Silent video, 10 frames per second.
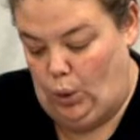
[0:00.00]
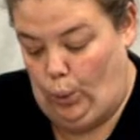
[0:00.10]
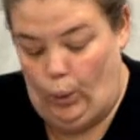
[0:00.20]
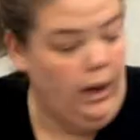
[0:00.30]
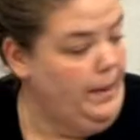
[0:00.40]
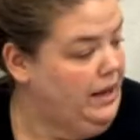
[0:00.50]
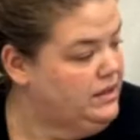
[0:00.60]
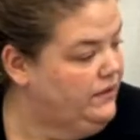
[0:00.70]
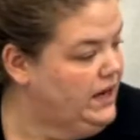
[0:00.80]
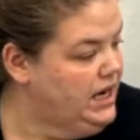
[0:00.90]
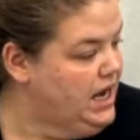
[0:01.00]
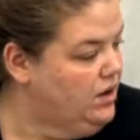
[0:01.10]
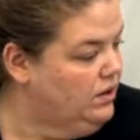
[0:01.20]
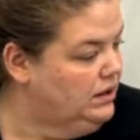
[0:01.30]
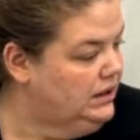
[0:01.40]
We're about to find
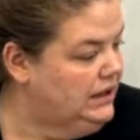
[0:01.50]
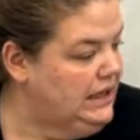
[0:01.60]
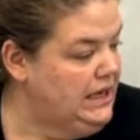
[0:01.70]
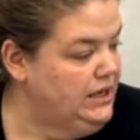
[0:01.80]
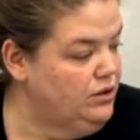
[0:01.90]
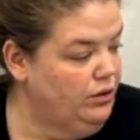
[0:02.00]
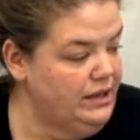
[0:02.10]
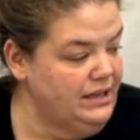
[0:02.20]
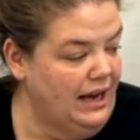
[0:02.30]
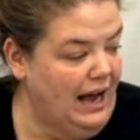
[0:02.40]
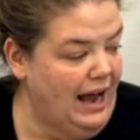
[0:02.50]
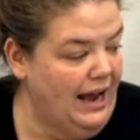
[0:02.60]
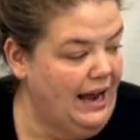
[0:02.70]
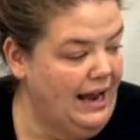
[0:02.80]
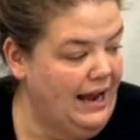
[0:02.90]
out. So, Krista,
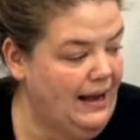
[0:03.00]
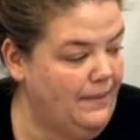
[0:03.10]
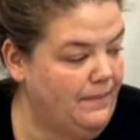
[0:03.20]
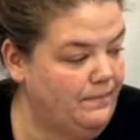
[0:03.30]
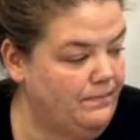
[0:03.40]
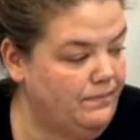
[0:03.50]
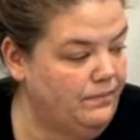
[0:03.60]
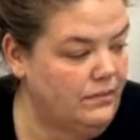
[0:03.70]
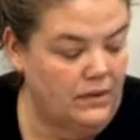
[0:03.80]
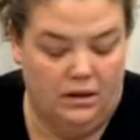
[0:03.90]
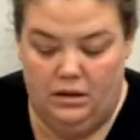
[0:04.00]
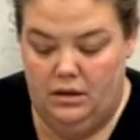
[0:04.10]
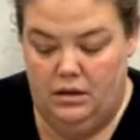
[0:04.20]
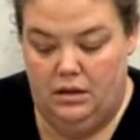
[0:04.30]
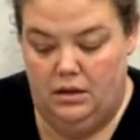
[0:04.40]
I am
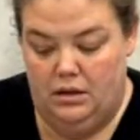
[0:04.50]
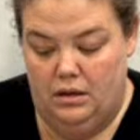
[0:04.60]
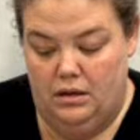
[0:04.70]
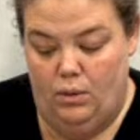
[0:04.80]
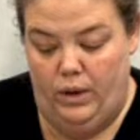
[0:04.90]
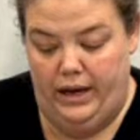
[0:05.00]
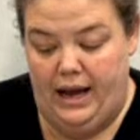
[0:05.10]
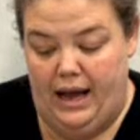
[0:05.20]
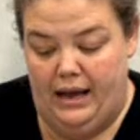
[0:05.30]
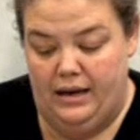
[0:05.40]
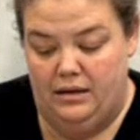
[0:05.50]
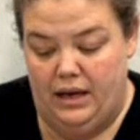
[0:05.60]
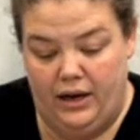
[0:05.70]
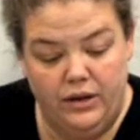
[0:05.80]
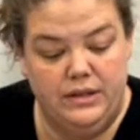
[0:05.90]
working
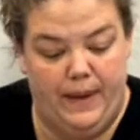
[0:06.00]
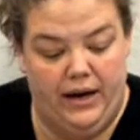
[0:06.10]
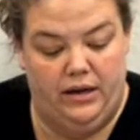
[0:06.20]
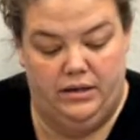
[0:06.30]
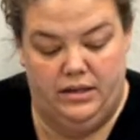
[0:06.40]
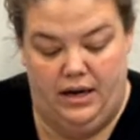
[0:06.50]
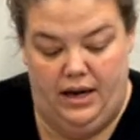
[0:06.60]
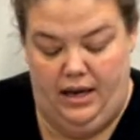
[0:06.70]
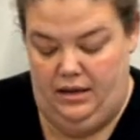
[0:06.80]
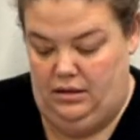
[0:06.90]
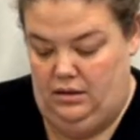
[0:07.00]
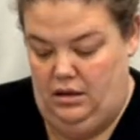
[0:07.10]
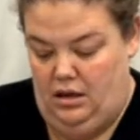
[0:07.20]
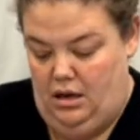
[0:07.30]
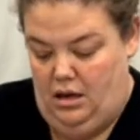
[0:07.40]
on Aaron's pattern tonight.
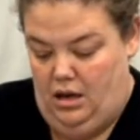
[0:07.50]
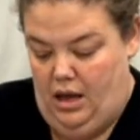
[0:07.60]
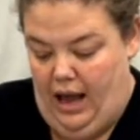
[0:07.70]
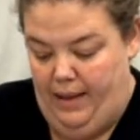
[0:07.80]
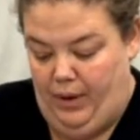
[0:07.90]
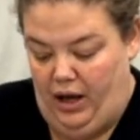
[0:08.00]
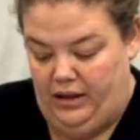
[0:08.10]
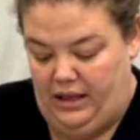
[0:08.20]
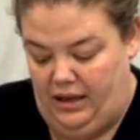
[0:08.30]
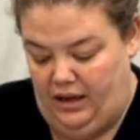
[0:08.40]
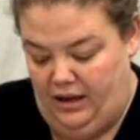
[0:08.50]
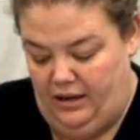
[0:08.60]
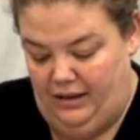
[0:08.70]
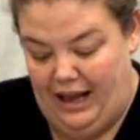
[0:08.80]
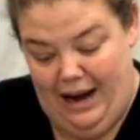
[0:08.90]
I bought
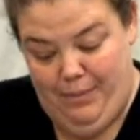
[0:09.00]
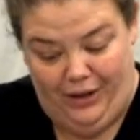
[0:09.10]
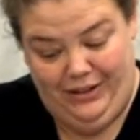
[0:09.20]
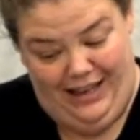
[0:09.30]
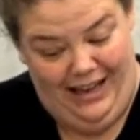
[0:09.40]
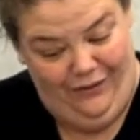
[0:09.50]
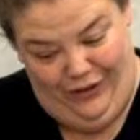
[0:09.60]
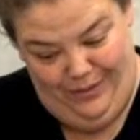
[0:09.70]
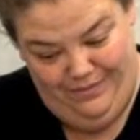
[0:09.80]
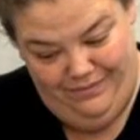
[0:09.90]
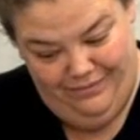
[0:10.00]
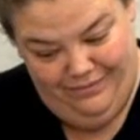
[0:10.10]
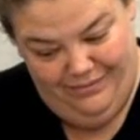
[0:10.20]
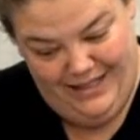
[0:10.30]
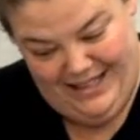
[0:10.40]
the kit from
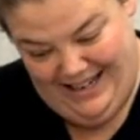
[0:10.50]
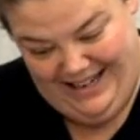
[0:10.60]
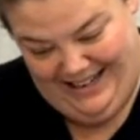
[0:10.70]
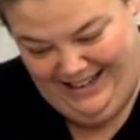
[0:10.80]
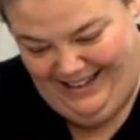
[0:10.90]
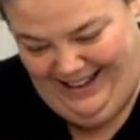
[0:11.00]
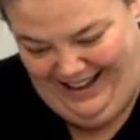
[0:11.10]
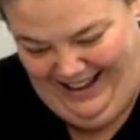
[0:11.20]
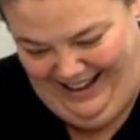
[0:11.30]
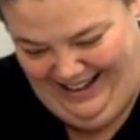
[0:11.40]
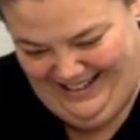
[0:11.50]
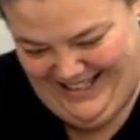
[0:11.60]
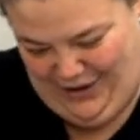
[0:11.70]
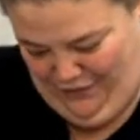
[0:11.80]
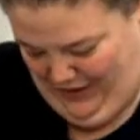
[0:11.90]
Cindy.
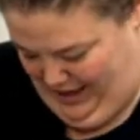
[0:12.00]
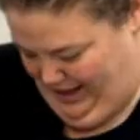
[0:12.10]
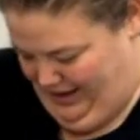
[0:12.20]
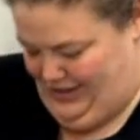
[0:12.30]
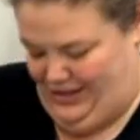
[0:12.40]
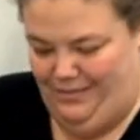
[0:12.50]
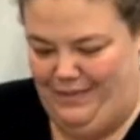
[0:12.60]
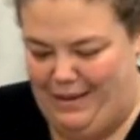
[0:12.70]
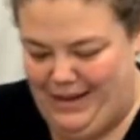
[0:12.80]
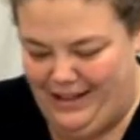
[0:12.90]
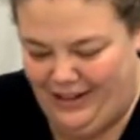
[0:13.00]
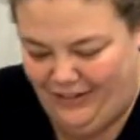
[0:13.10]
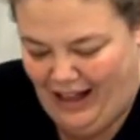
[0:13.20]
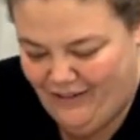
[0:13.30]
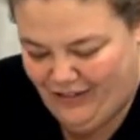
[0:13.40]
So funny that you met me in
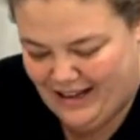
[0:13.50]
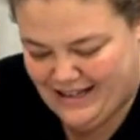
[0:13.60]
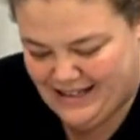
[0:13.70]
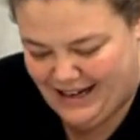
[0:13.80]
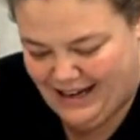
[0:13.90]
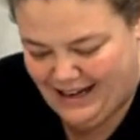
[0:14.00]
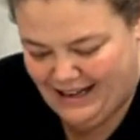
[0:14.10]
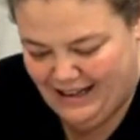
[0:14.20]
their live last night.